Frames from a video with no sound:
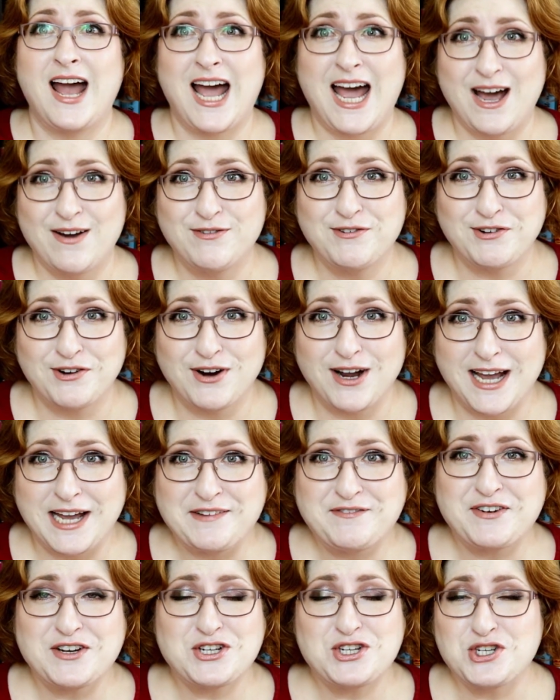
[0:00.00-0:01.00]
after
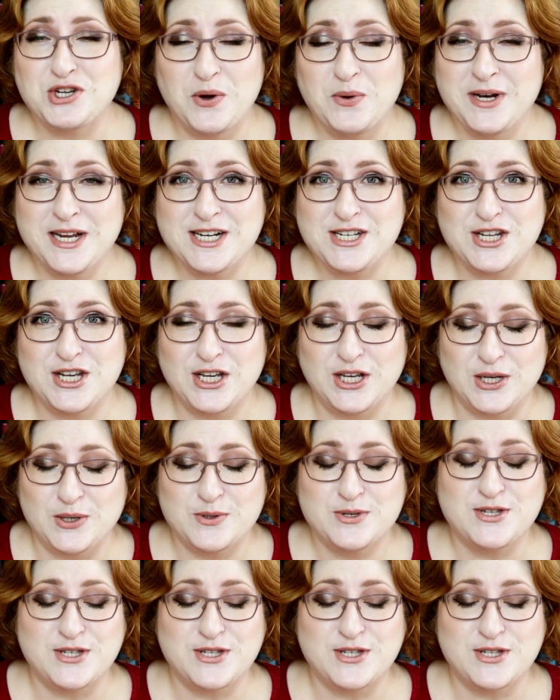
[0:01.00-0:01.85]
I've shown it to you.